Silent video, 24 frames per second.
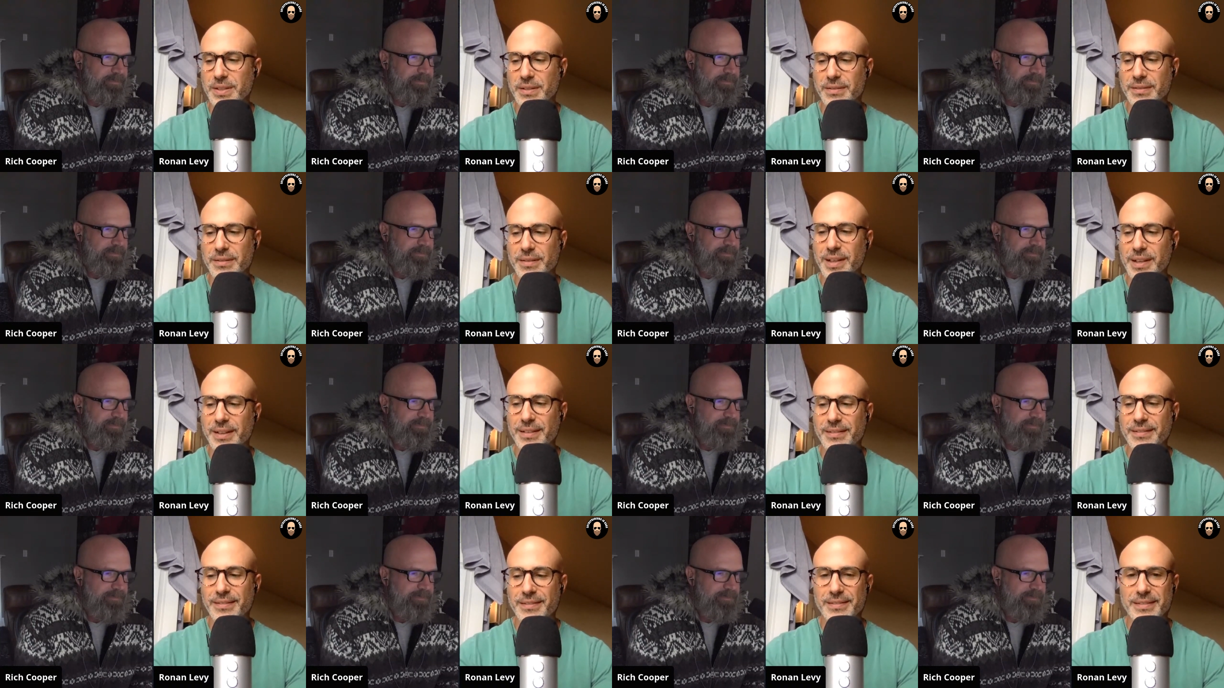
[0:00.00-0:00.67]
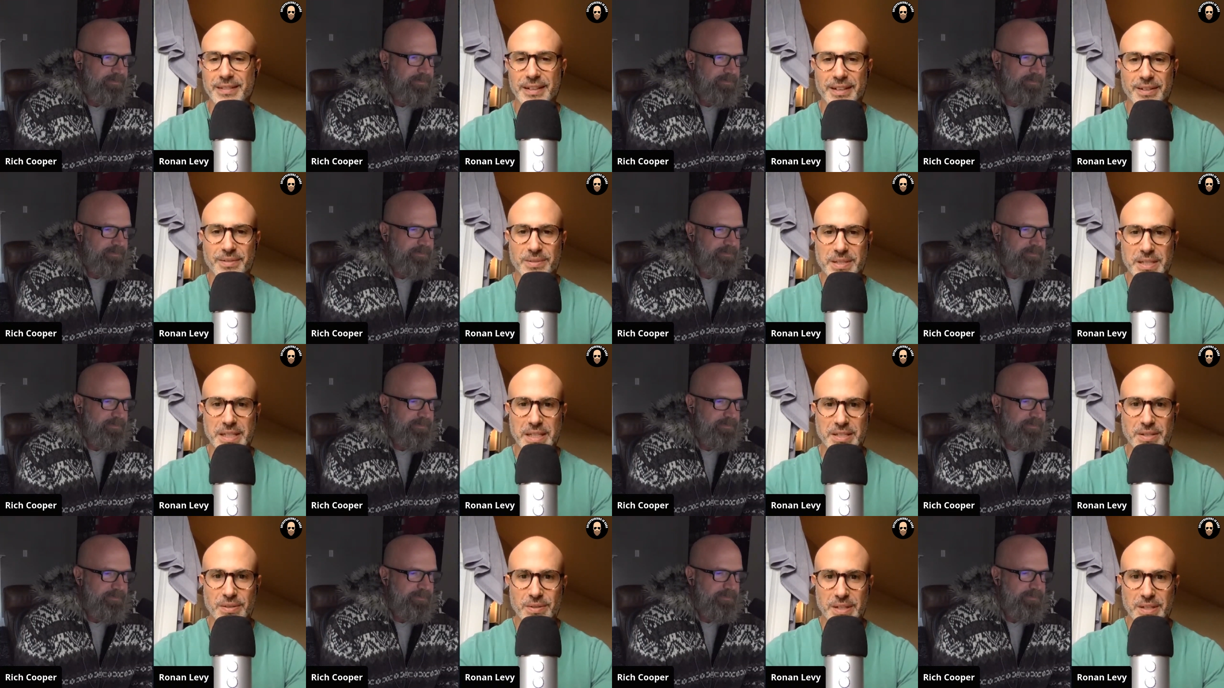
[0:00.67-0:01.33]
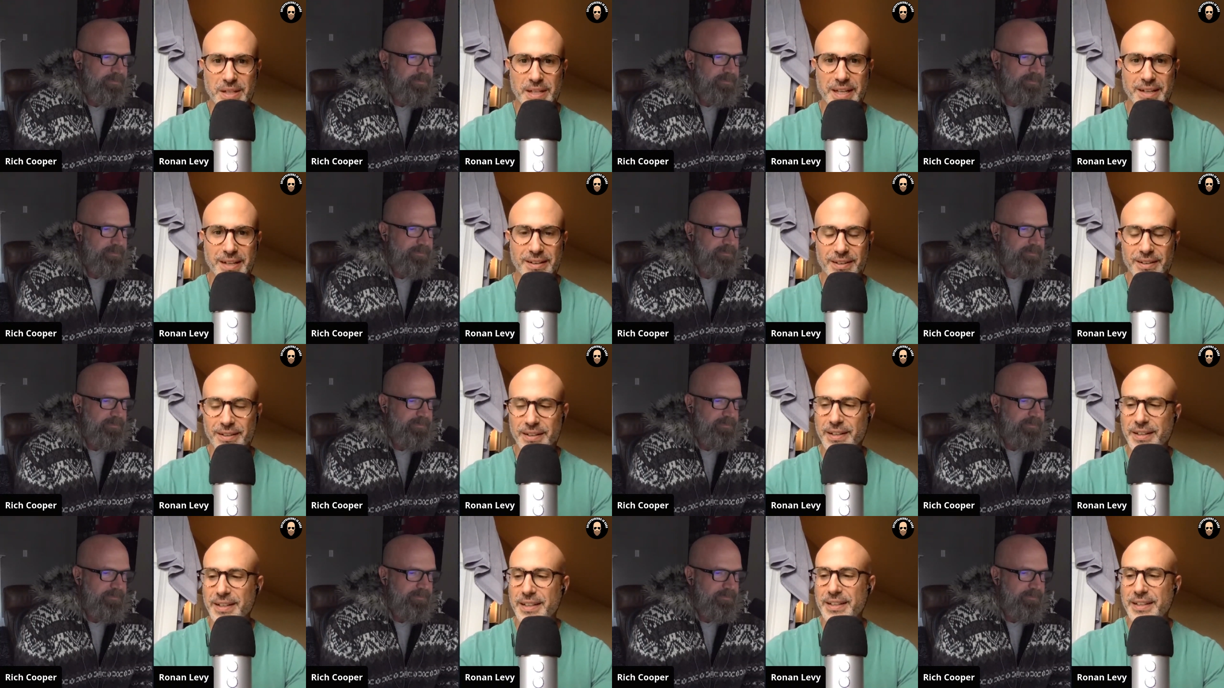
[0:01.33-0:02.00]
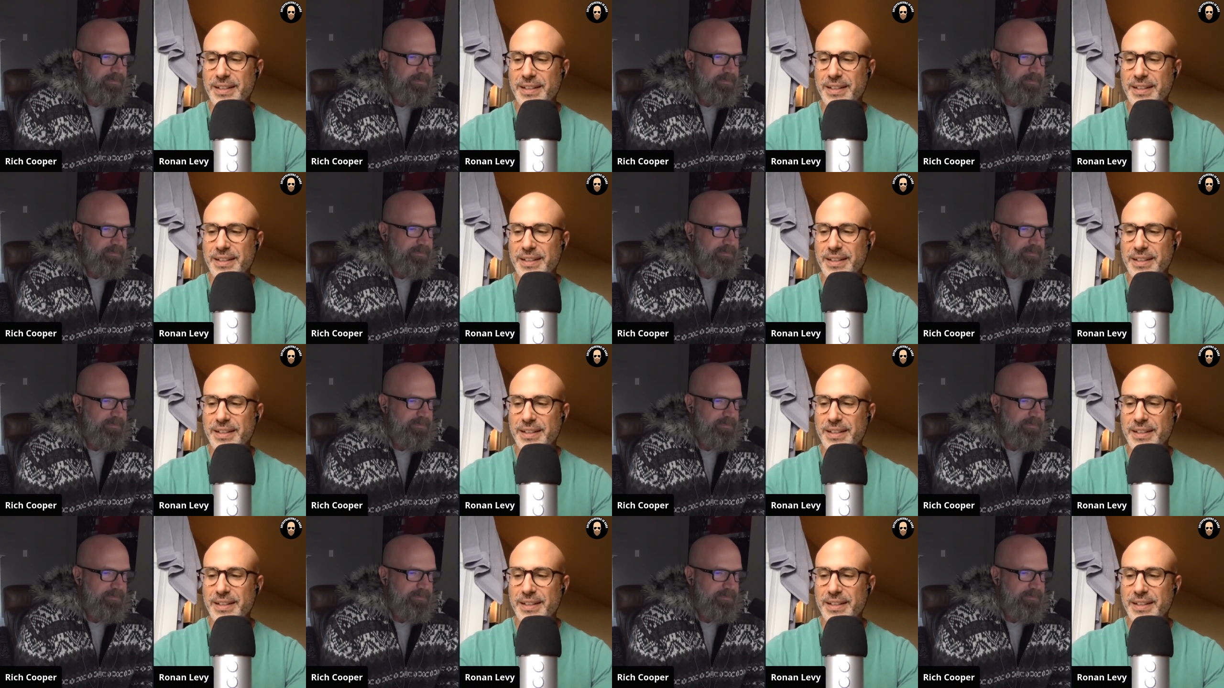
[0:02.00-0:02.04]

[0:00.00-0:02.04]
Speaker 1: And, and you know, six years later,